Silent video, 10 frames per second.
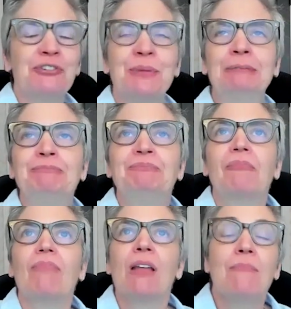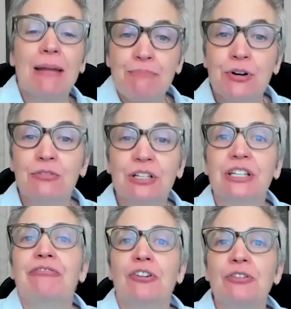me, my book really
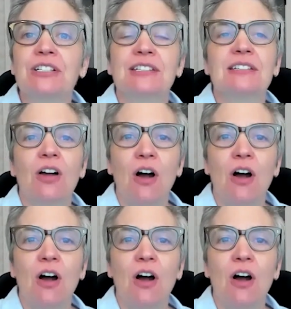focuses